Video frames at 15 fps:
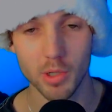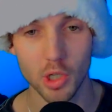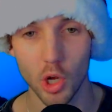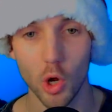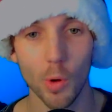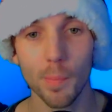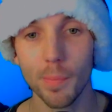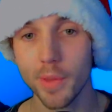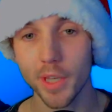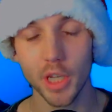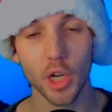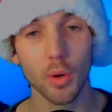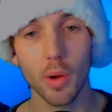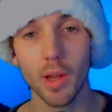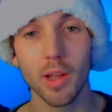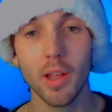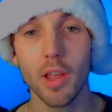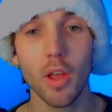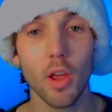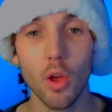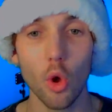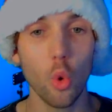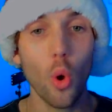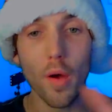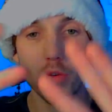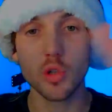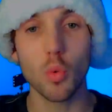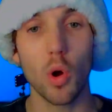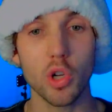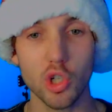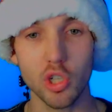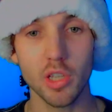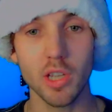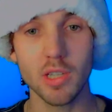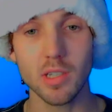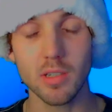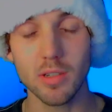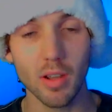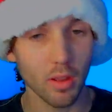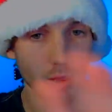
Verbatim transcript: So, you know what? Whoever's watching this,